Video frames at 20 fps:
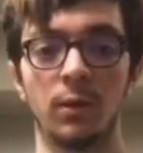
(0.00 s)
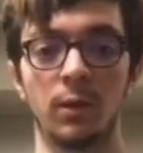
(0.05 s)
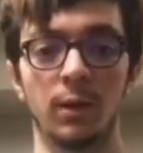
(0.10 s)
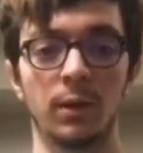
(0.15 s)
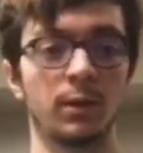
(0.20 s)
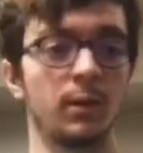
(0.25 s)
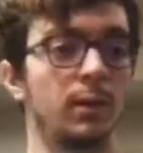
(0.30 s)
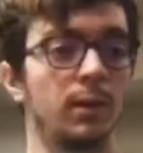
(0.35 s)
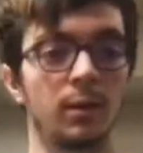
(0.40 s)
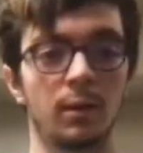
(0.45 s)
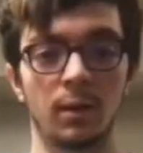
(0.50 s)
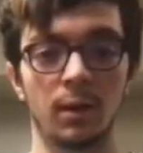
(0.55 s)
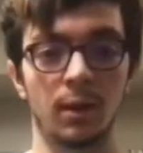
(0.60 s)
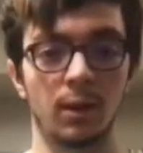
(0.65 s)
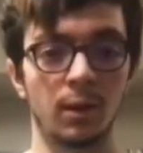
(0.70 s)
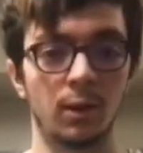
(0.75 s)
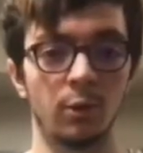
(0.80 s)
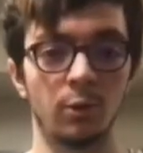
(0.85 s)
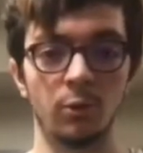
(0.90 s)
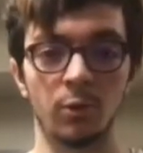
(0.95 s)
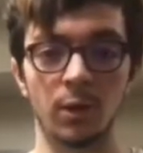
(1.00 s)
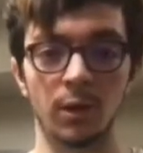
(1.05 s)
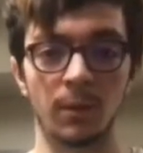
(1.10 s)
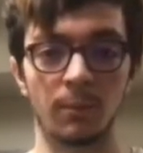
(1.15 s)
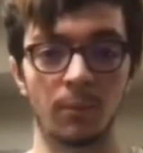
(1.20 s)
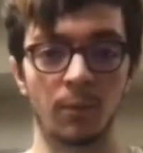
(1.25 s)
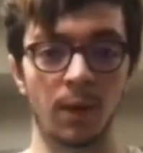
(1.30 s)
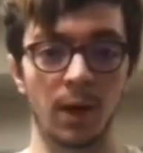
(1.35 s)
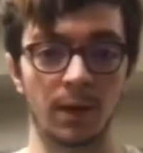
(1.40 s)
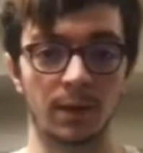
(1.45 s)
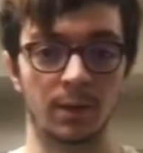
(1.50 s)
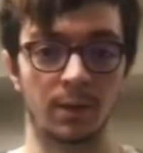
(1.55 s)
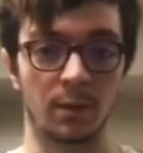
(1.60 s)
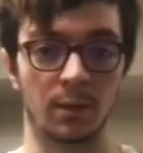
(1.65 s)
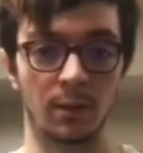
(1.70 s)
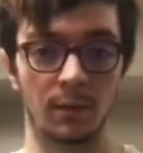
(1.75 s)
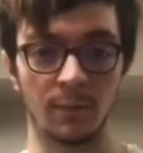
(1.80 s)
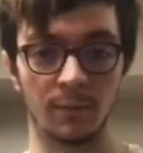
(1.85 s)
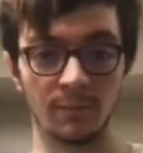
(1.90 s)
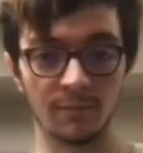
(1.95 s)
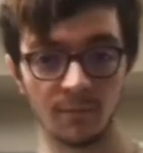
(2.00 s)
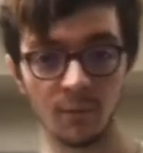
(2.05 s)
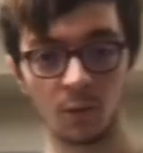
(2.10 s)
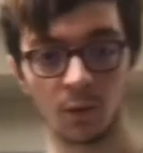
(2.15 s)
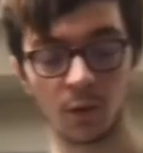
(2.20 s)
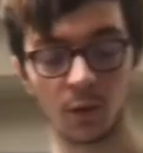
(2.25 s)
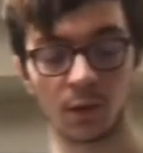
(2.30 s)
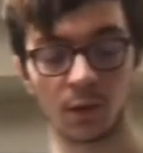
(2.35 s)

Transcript: let's say you want to practice on 4.